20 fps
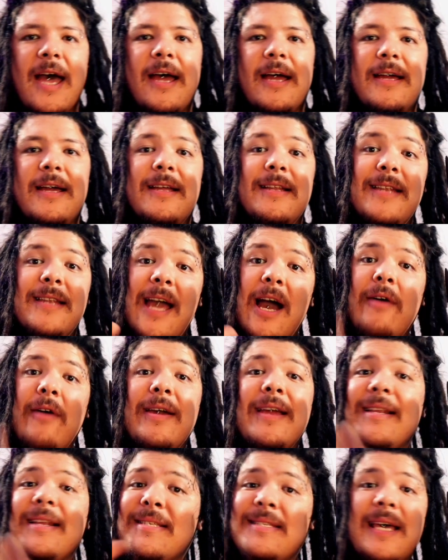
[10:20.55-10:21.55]
Now,
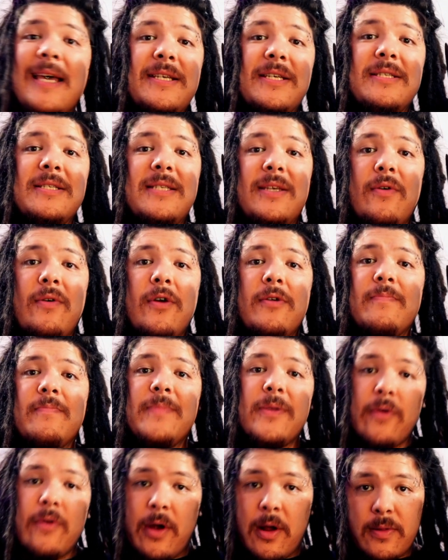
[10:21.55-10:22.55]
in a Session 0,
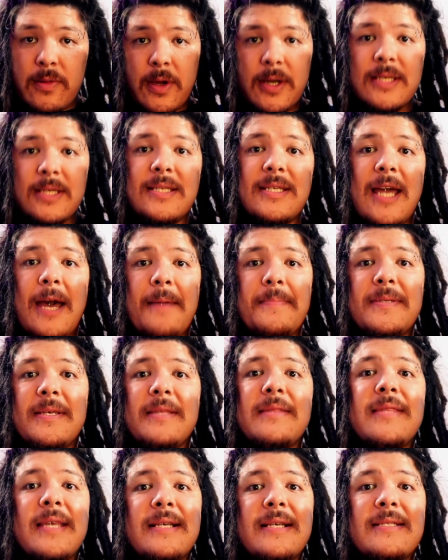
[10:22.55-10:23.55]
there are a lot of steps
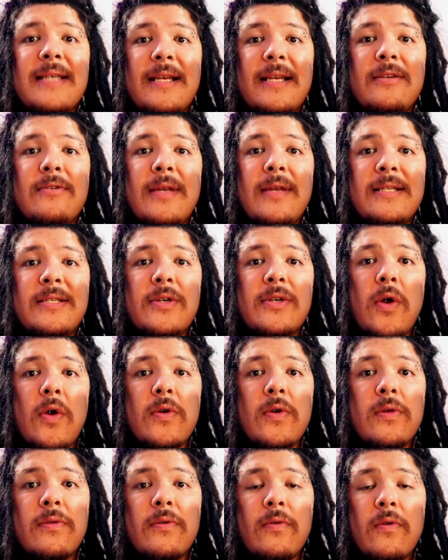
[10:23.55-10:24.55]
and things that you need to go
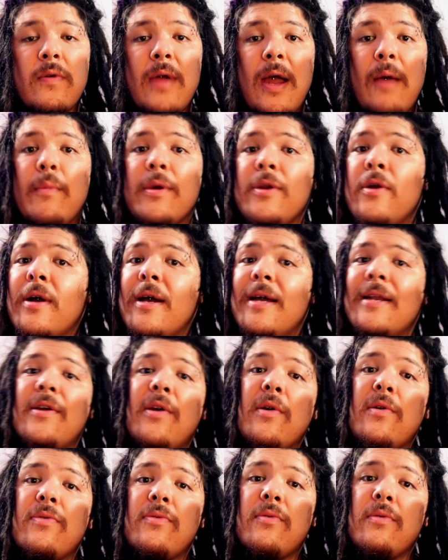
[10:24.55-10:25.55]
through, and we're not going to
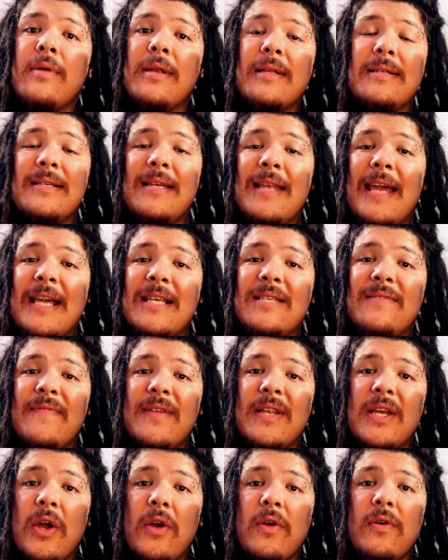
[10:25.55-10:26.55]
go through it in today's video.